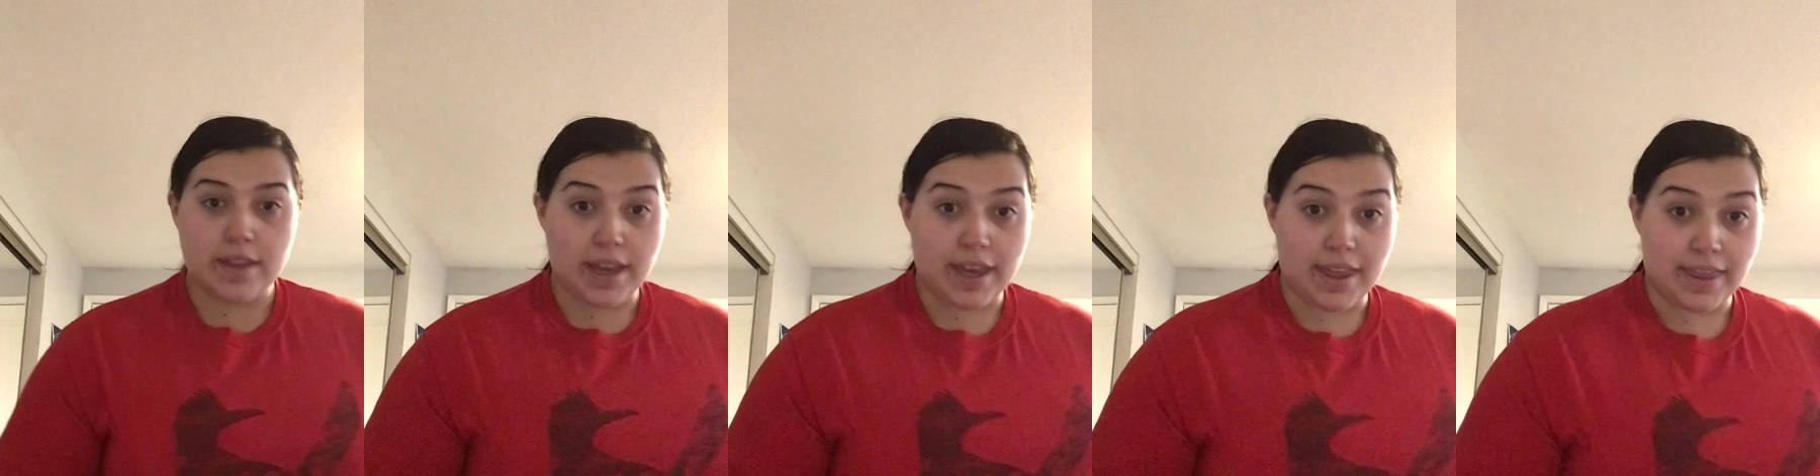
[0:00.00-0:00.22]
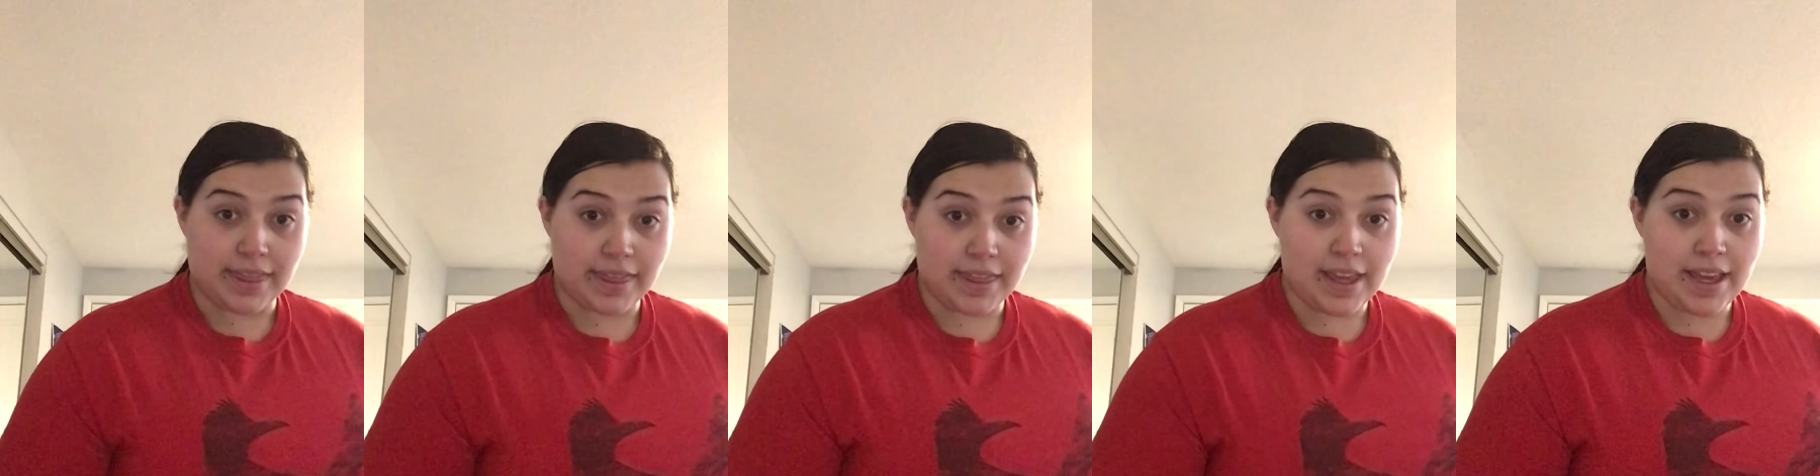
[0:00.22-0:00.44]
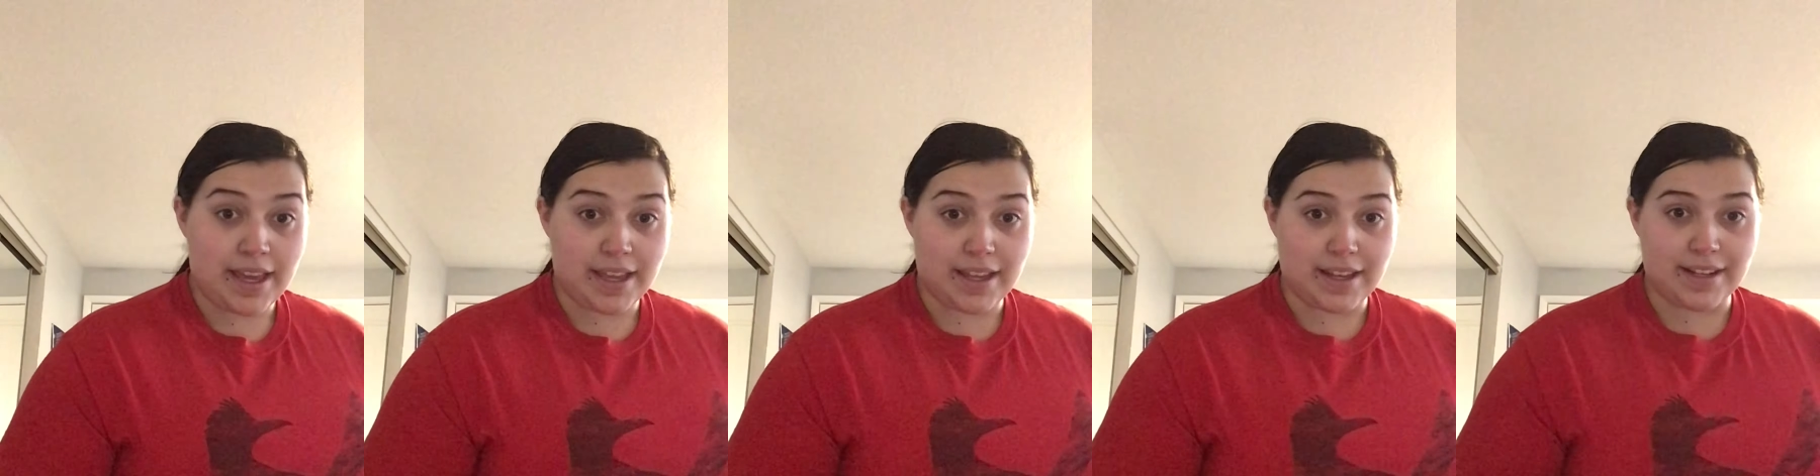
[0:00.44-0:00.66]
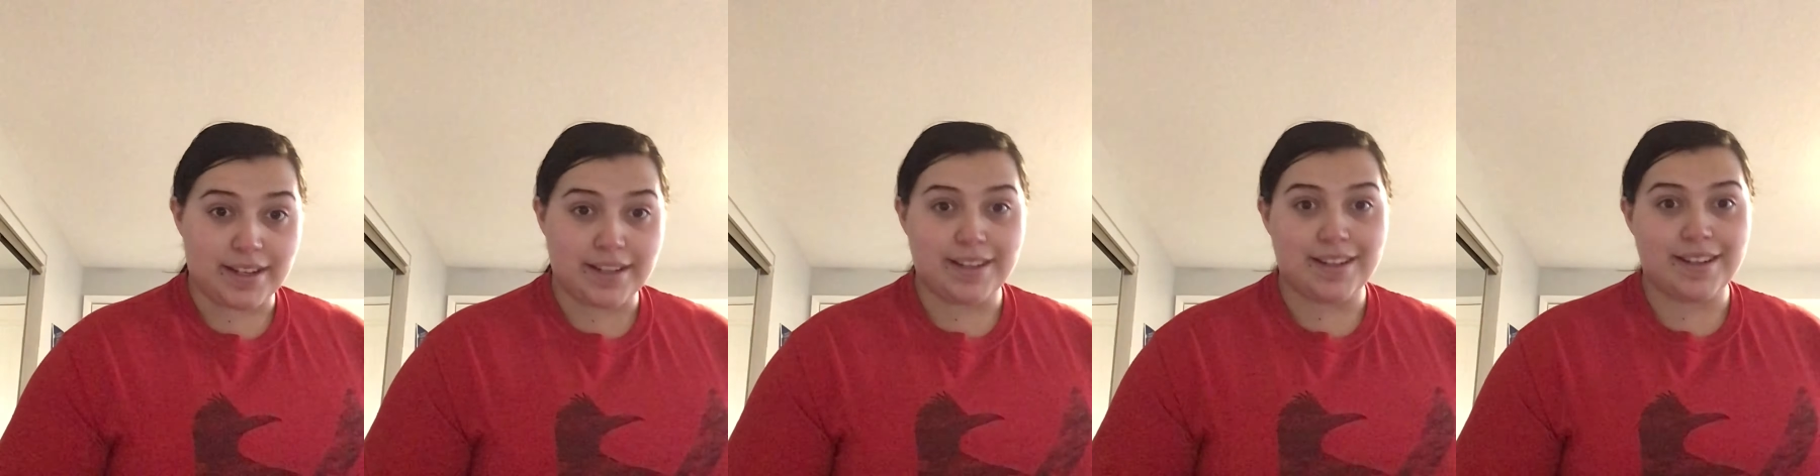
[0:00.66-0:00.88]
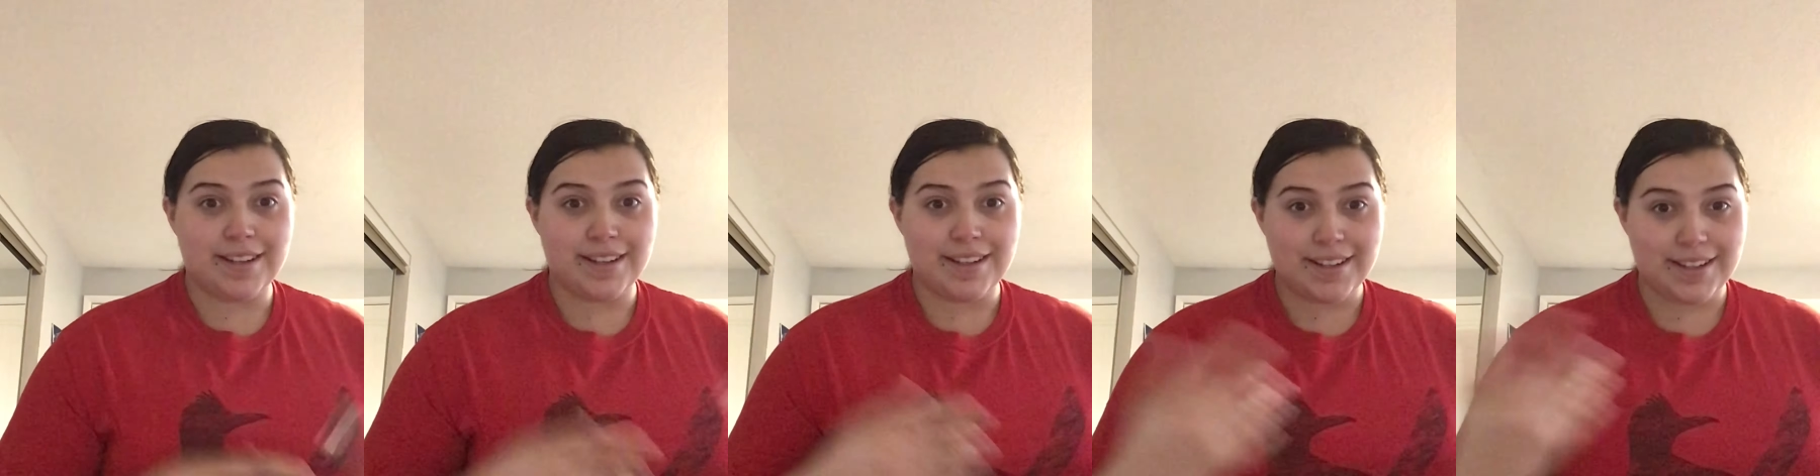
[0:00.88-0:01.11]
And then
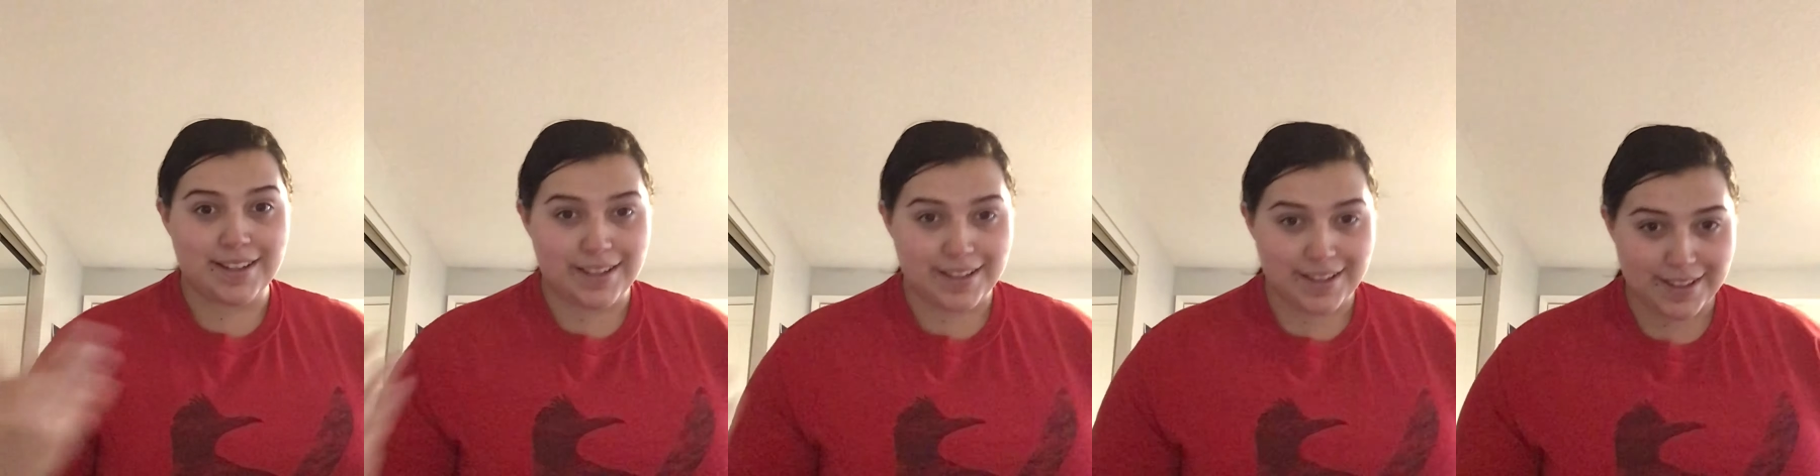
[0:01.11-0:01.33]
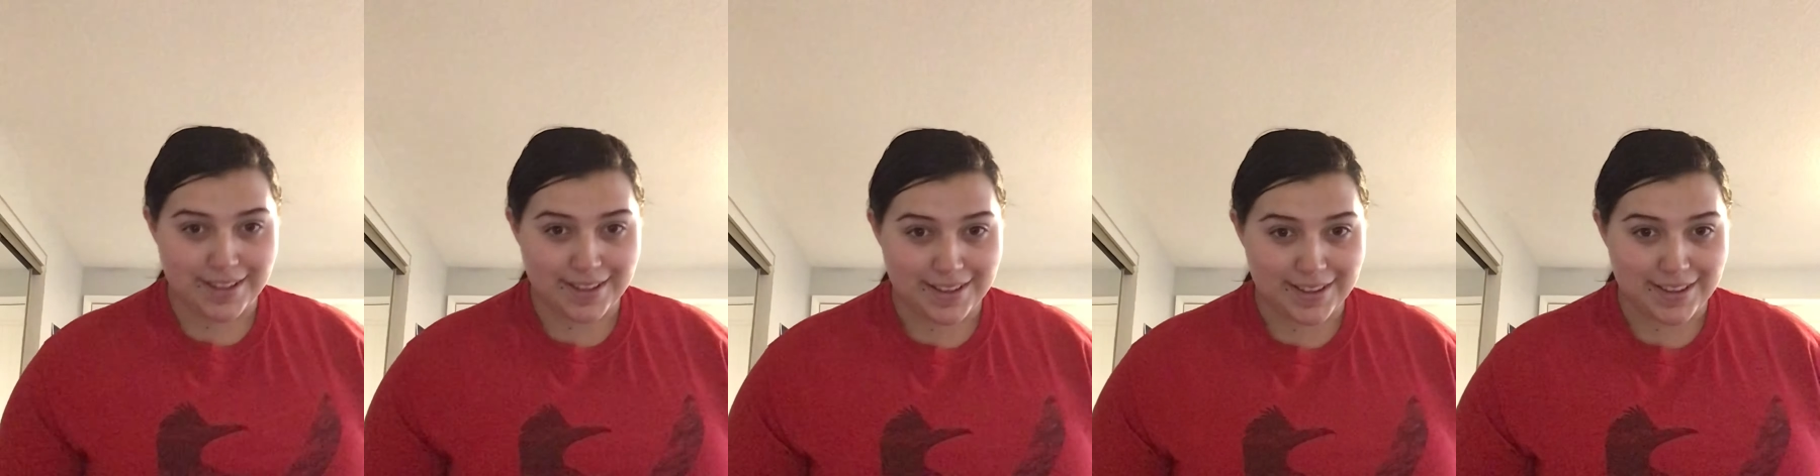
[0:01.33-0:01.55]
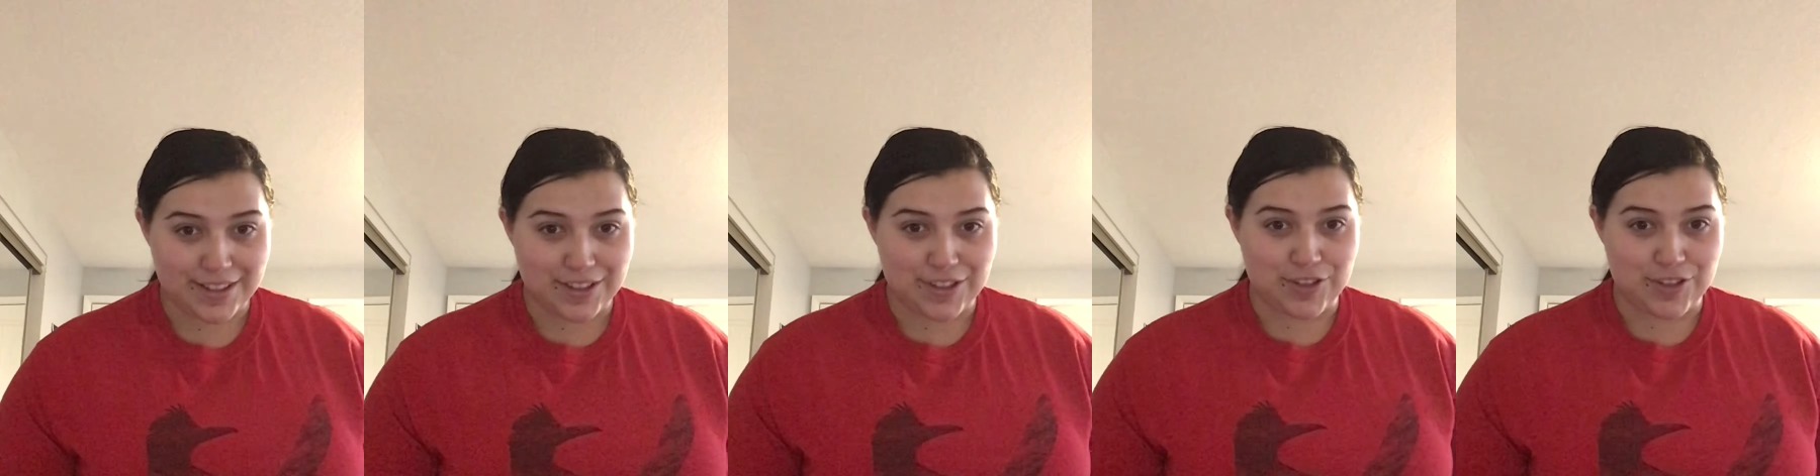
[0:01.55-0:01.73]
the